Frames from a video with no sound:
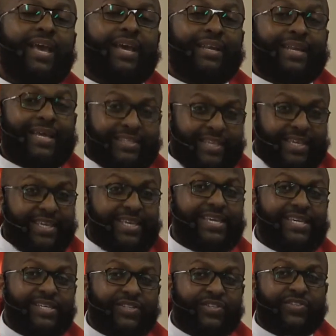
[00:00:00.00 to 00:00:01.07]
Let the
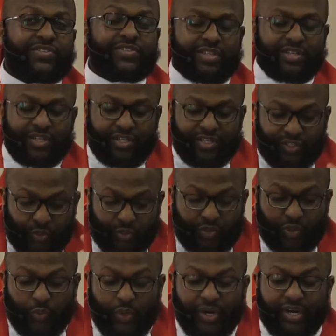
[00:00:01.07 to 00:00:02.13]
yeast do the
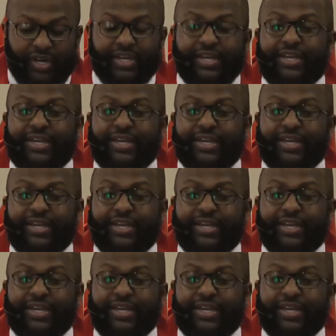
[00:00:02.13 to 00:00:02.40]
work.